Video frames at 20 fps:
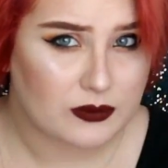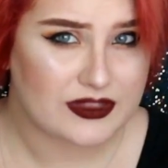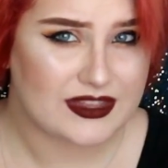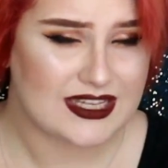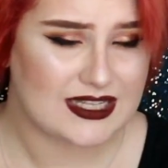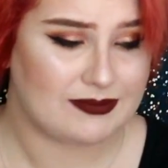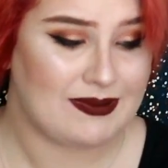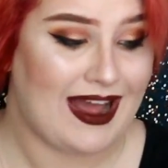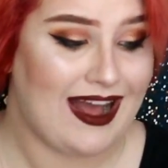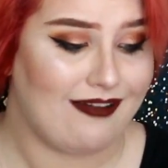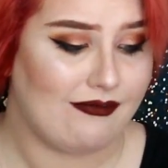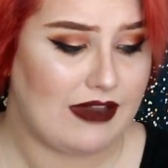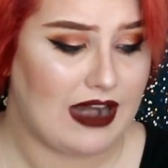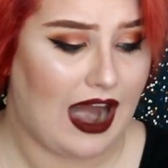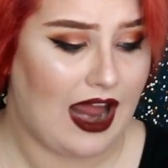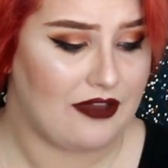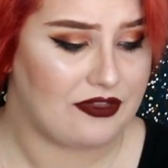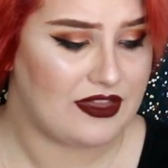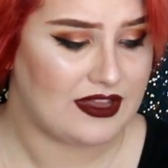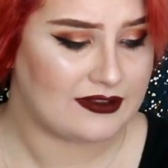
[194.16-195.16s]
with this palette.
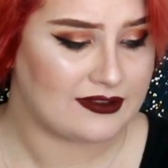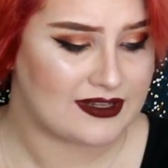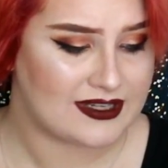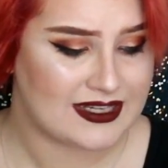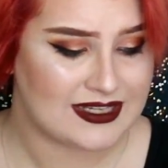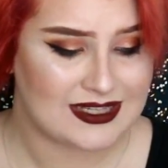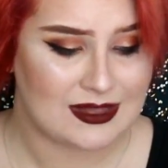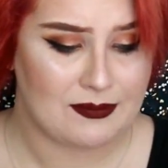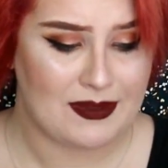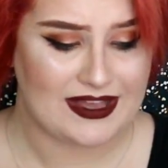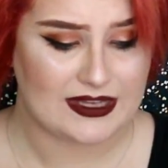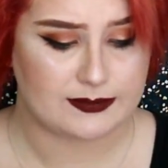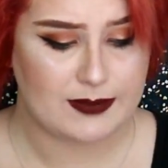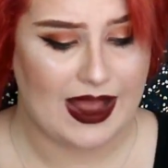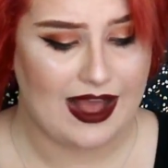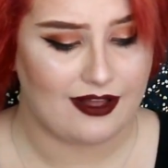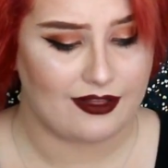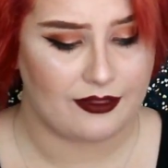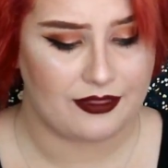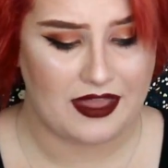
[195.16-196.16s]
I think this is the best
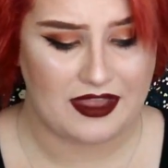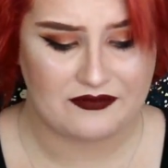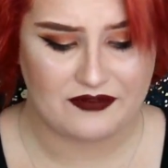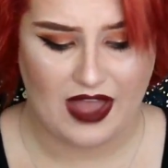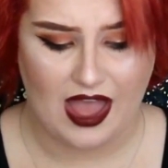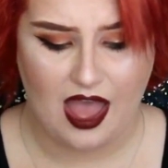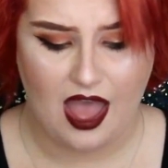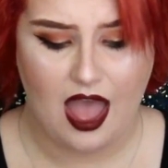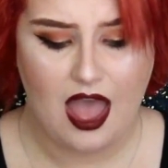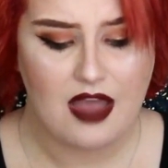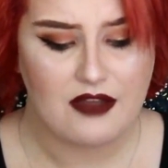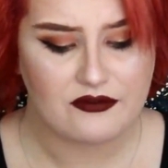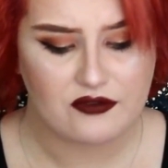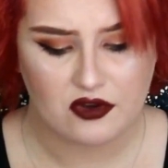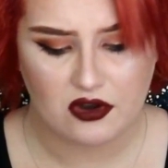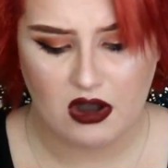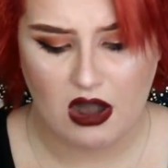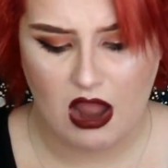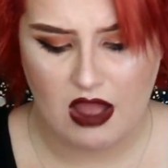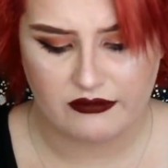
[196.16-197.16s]
palette they've
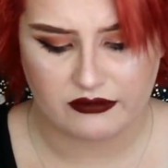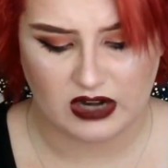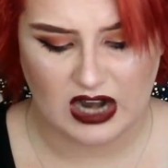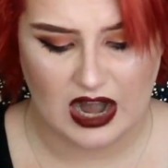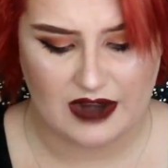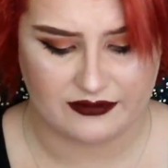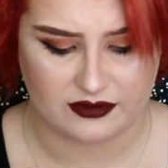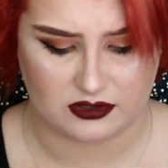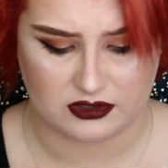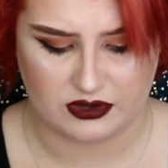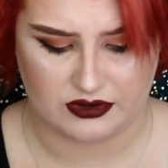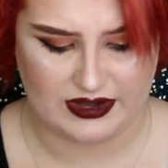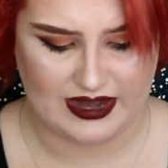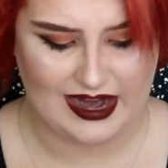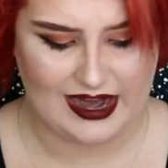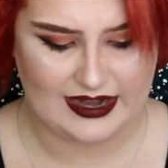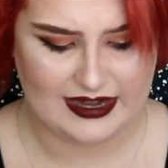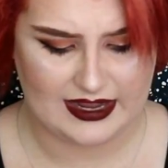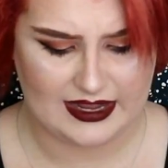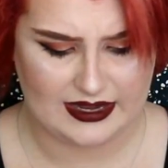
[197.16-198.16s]
ever
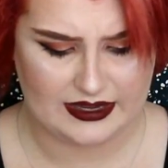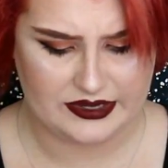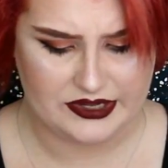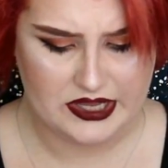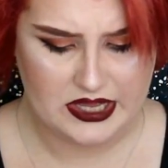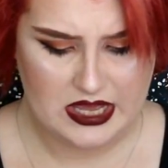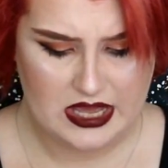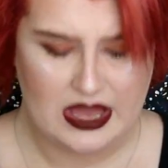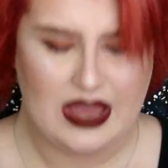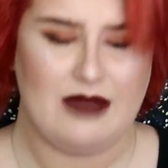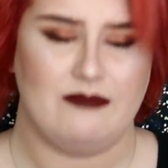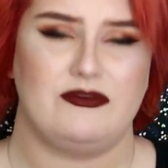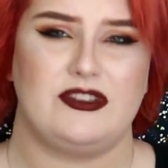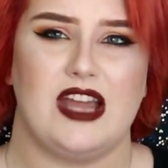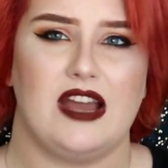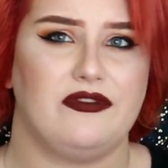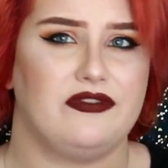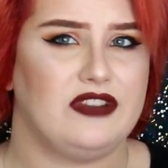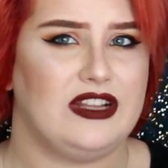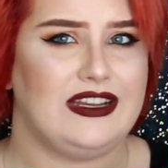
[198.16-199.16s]
created.
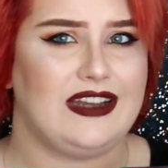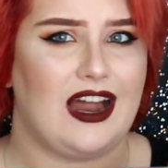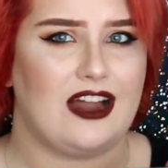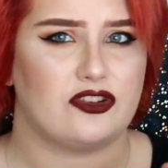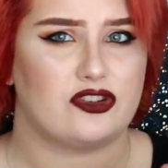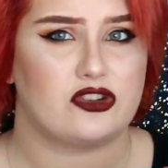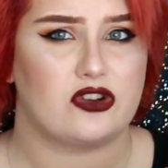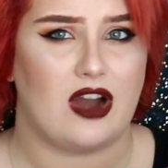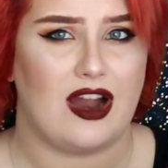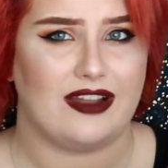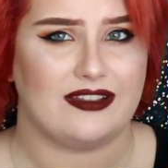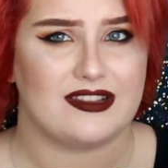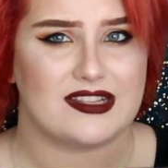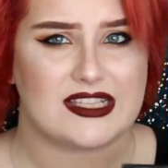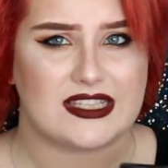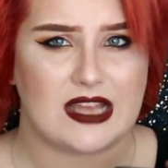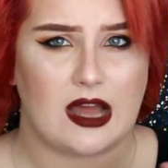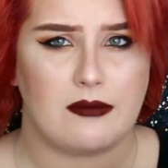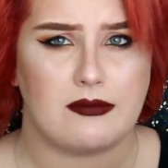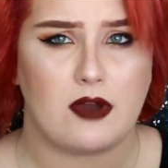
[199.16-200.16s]
Definitely not trying the
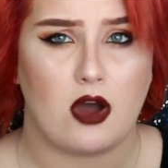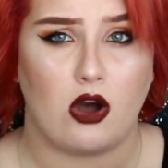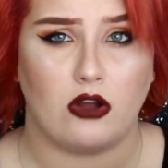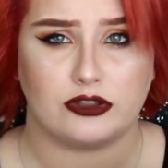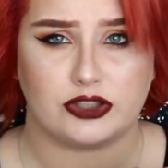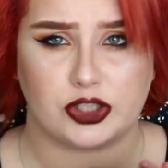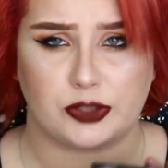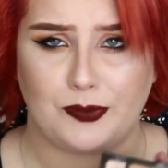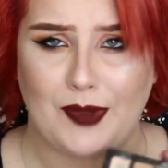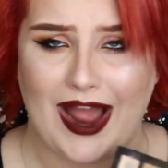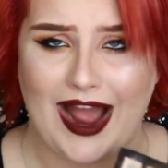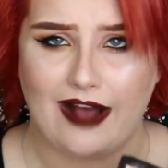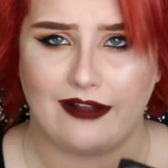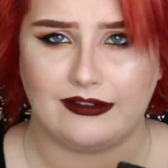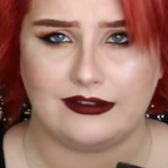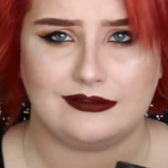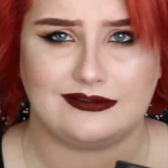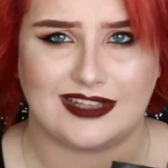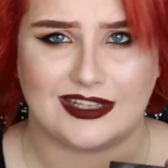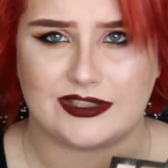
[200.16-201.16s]
Subculture
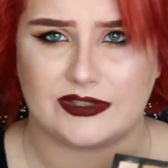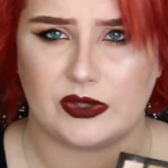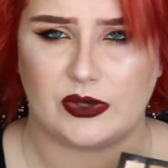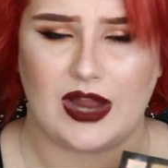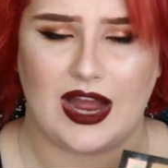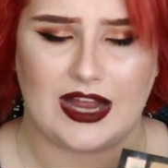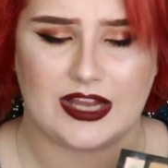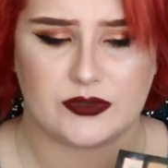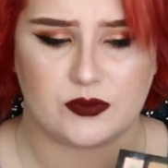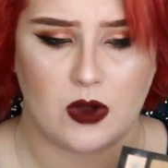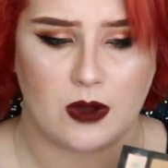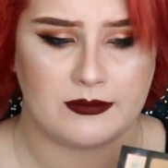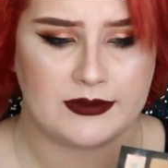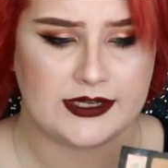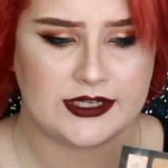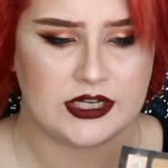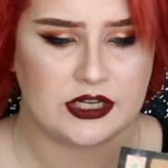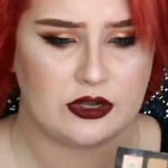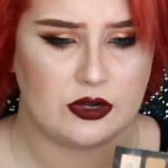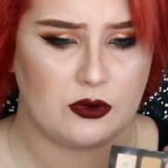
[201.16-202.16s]
palette unless you guys want
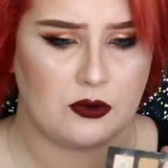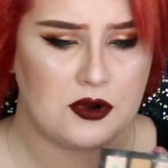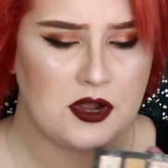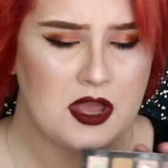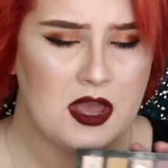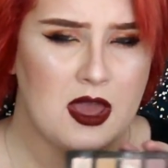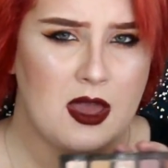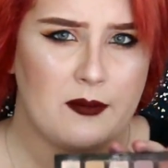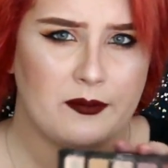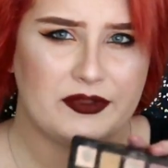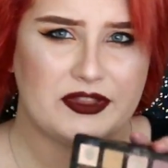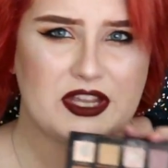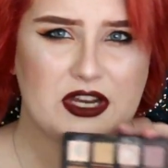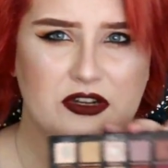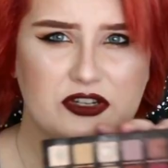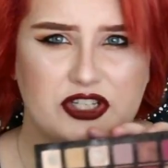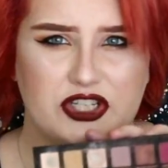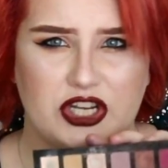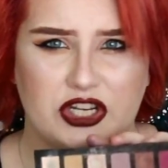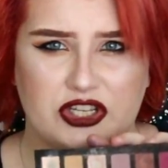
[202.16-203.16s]
to, but
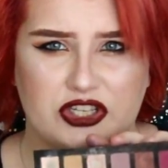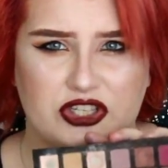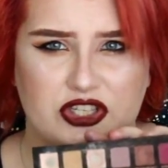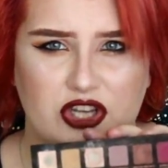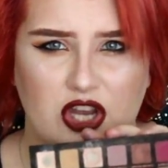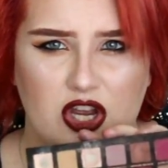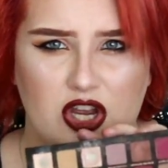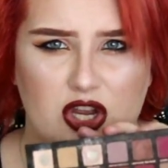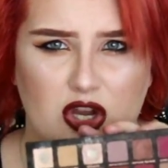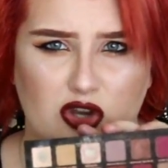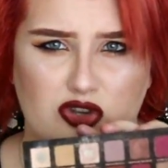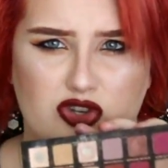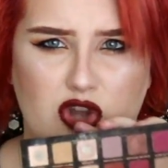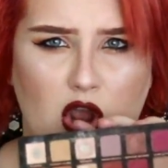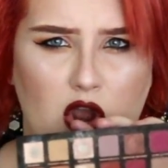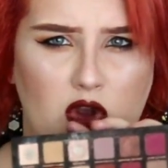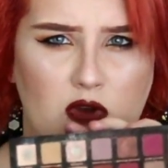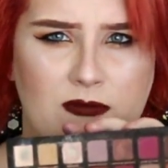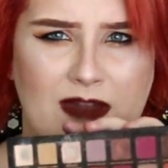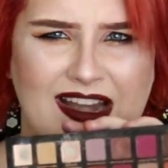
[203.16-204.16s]
there's just
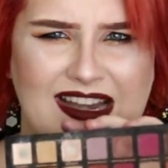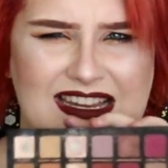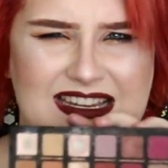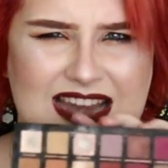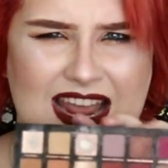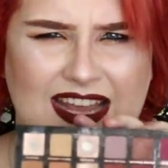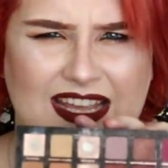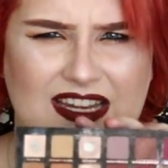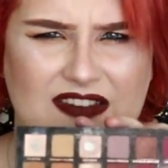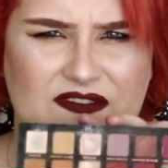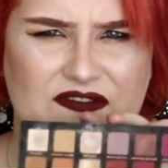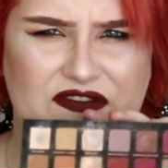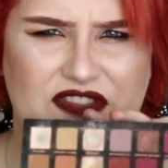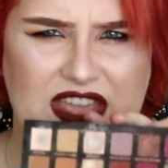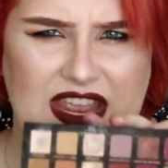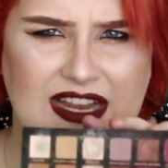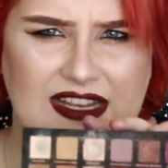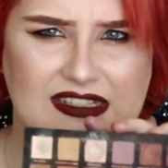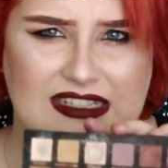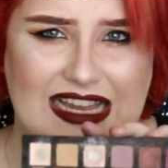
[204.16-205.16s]
too many negative
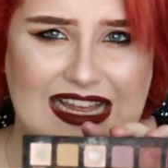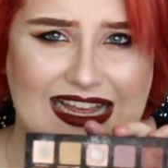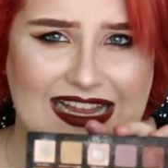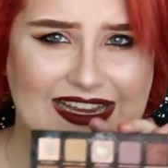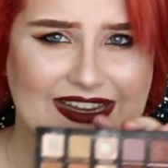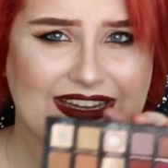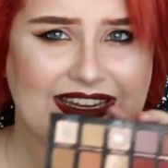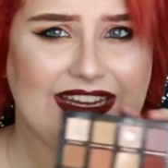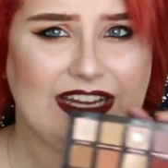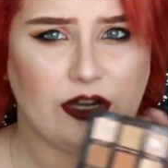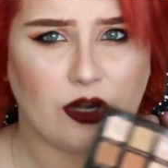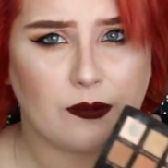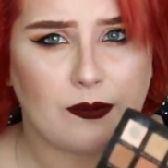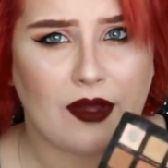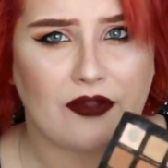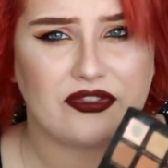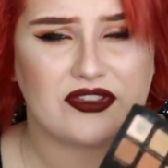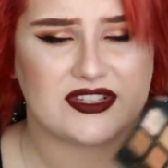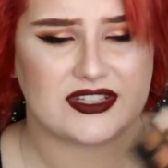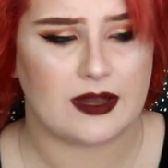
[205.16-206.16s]
things I hear
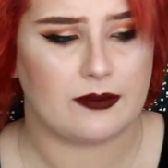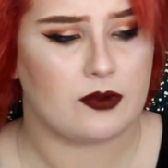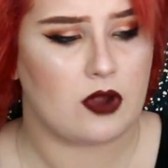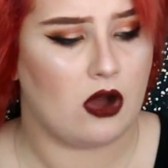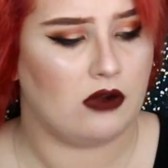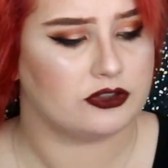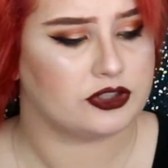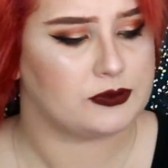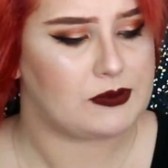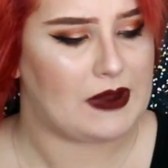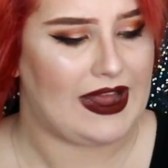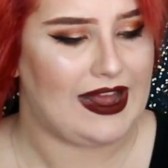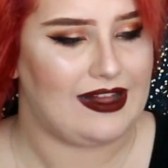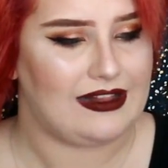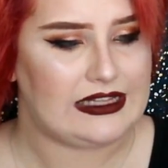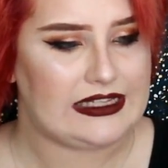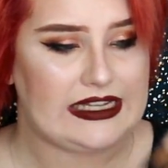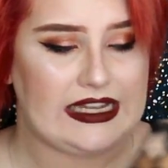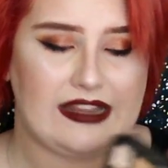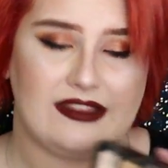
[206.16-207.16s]
about the Subculture
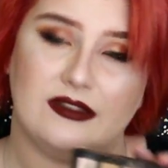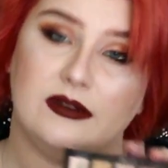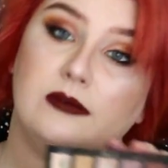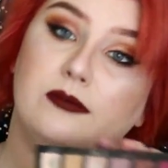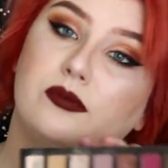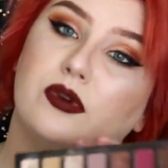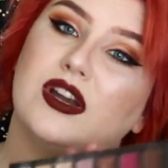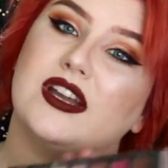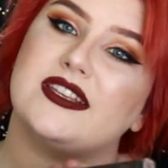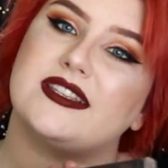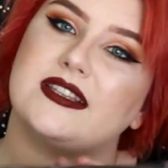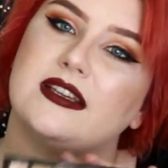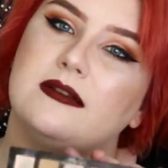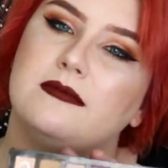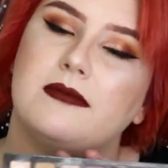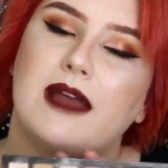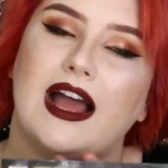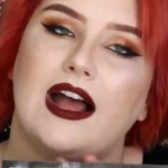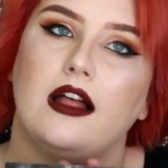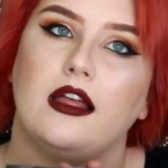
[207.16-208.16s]
palette, and
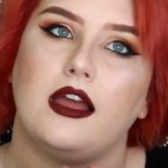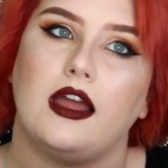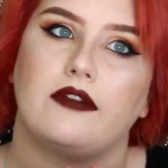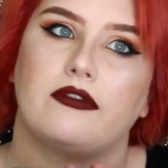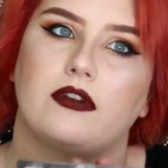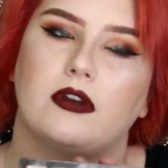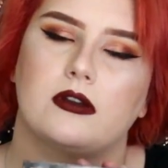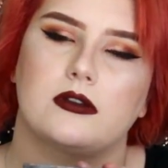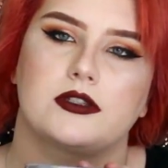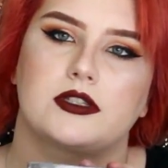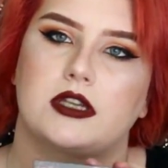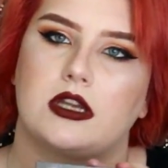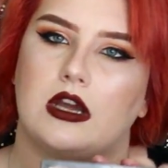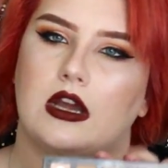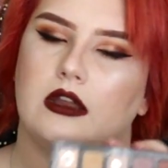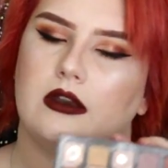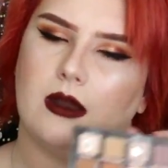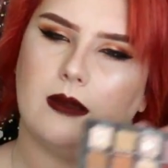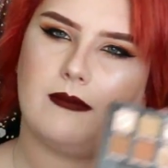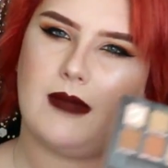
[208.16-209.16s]
Prism palette I've heard is good.
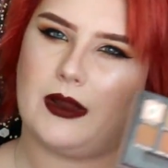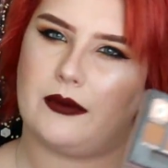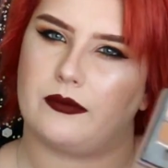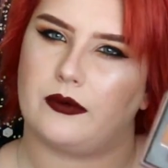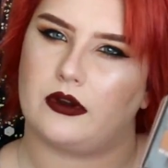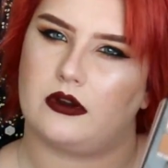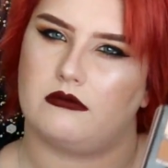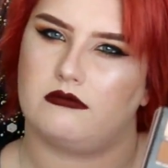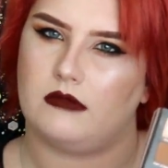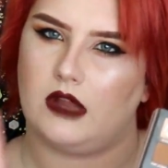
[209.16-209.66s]
I might